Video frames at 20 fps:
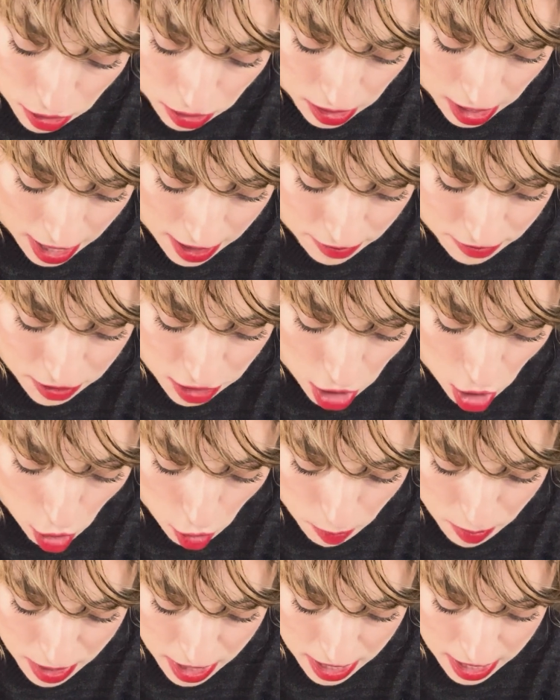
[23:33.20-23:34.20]
life to
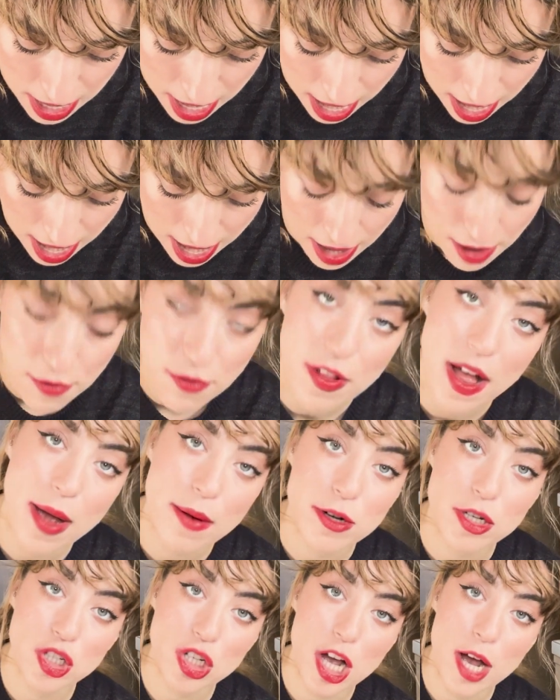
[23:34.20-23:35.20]
open a
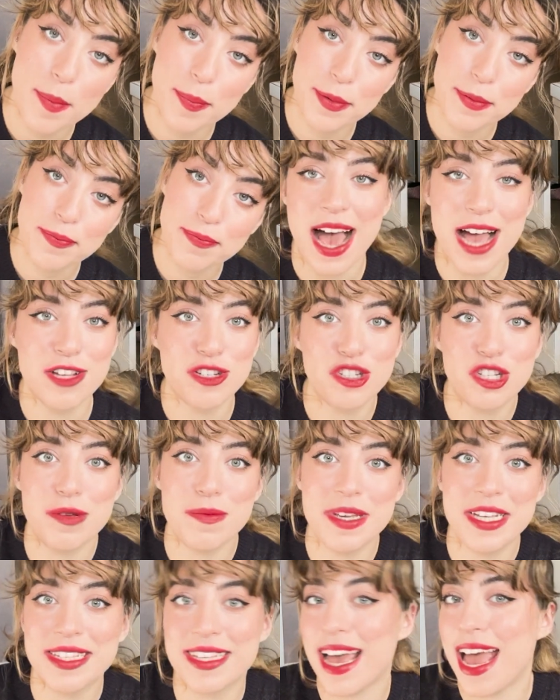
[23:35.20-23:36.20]
flower shop, and she
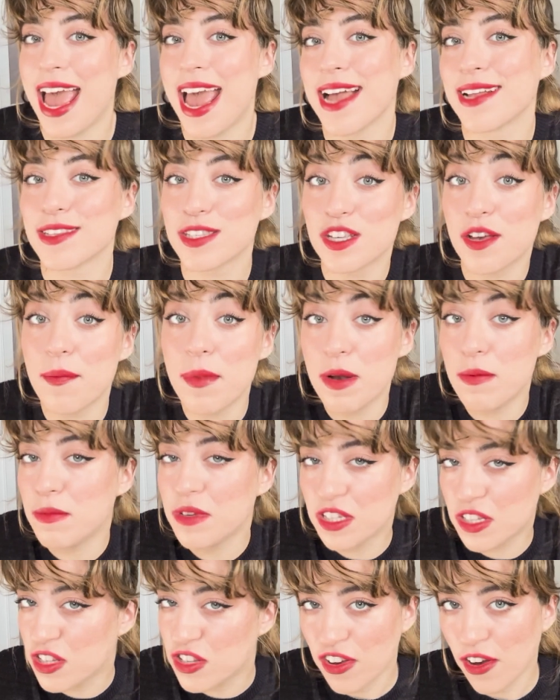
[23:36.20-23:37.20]
meets a handsome and
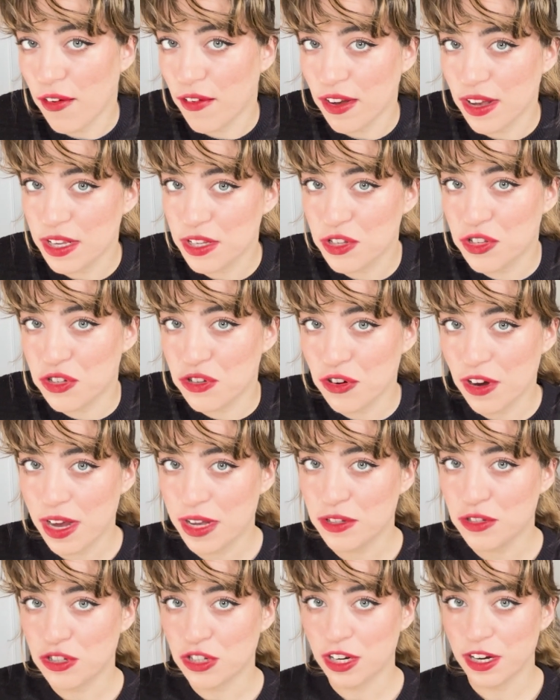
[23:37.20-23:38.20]
mysterious
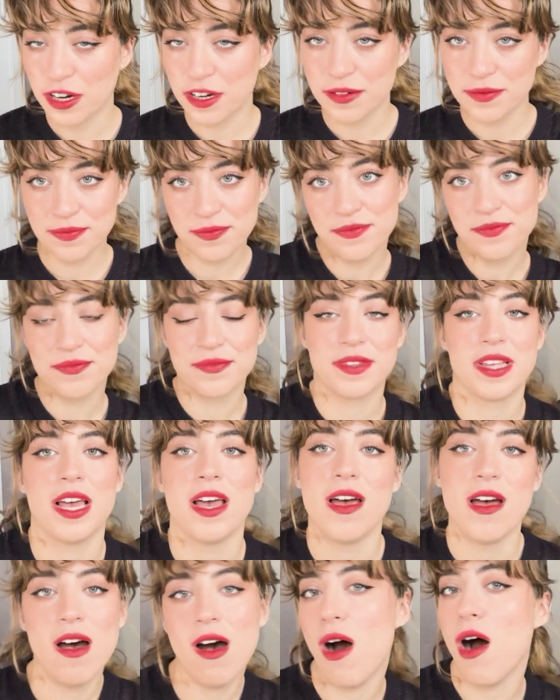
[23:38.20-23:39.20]
stranger.
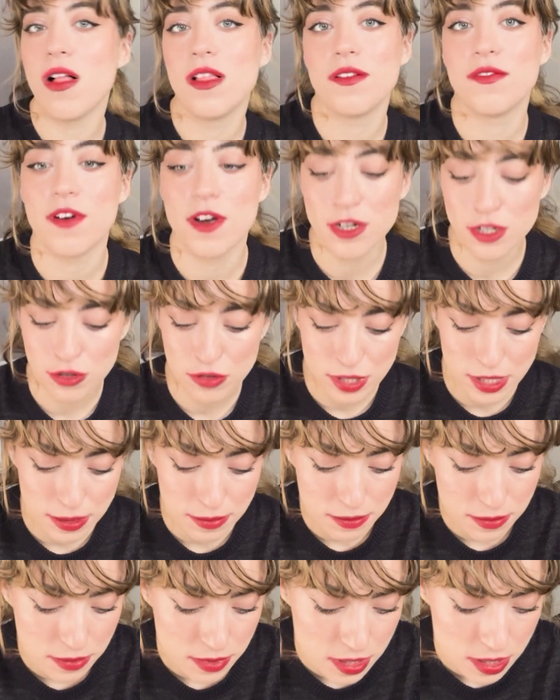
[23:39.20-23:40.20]
All of our
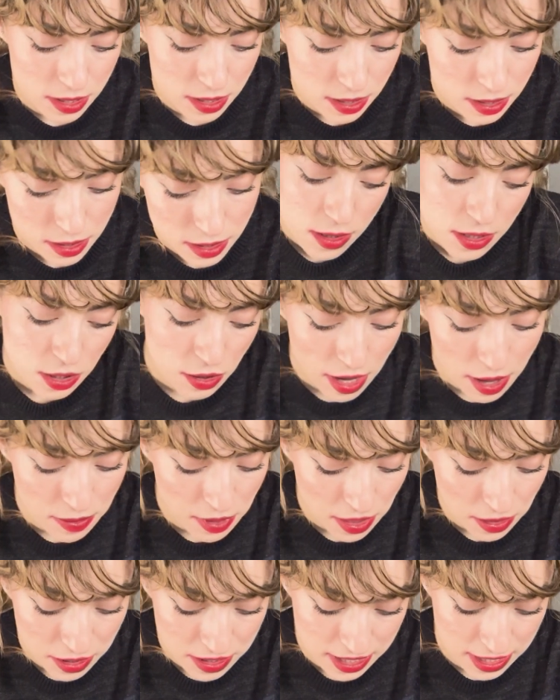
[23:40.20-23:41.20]
dreams. So yeah,
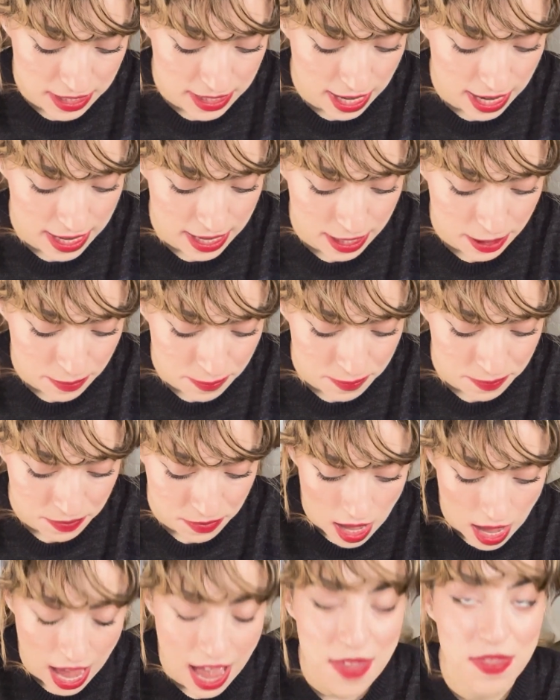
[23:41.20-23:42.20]
that looks exciting.
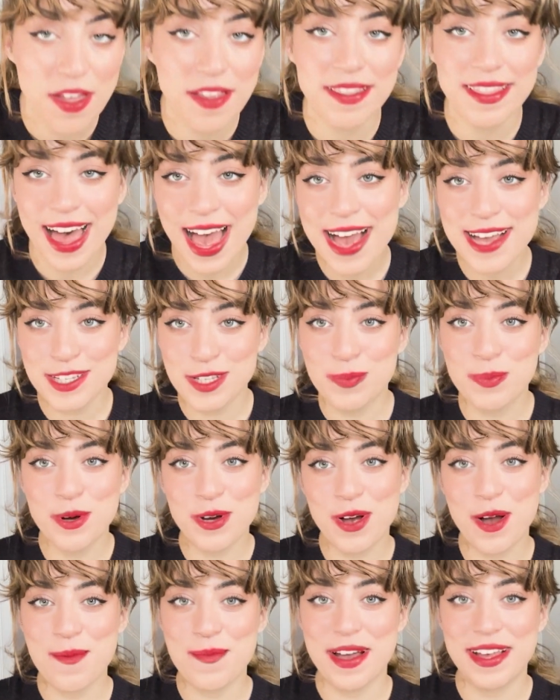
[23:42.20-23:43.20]
And the last
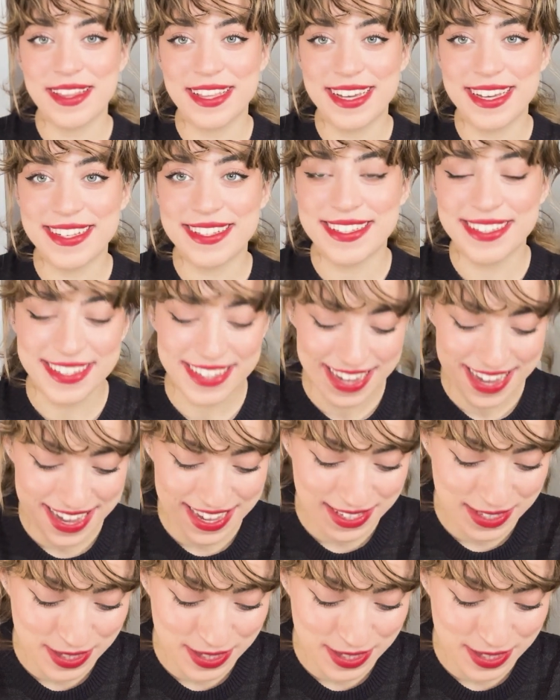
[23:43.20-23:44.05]
book on my list is